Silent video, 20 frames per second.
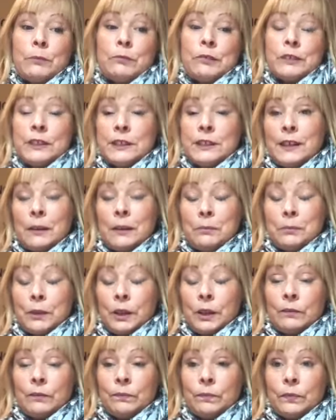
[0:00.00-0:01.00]
and
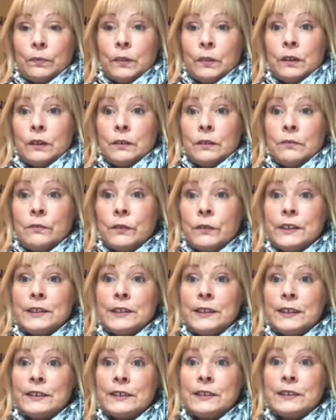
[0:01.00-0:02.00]
December, free
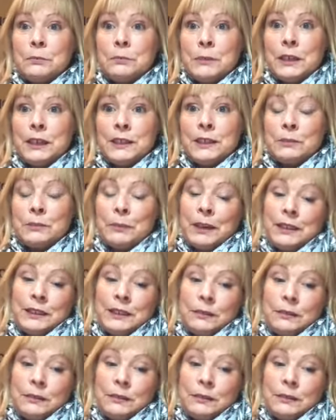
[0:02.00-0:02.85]
60 minute spending